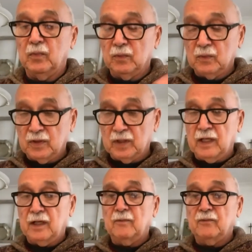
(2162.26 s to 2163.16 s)

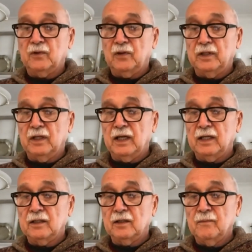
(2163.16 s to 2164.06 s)
set up for the
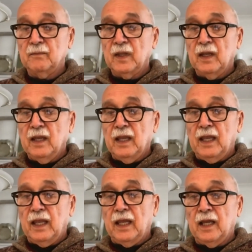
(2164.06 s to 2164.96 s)
night.
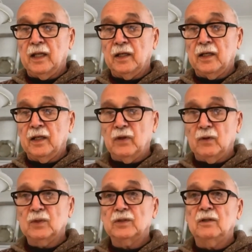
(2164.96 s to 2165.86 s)
And there
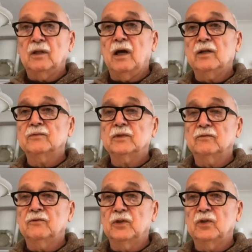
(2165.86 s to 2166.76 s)
was a lot of
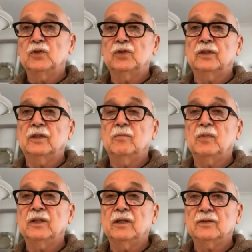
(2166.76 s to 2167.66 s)
confusion
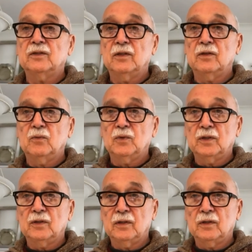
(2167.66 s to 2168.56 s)
because
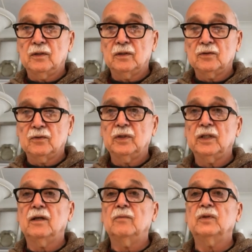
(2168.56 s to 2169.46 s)
there's three
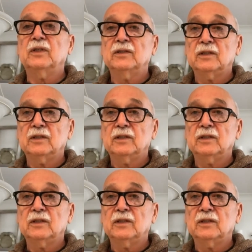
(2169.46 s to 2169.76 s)
companies,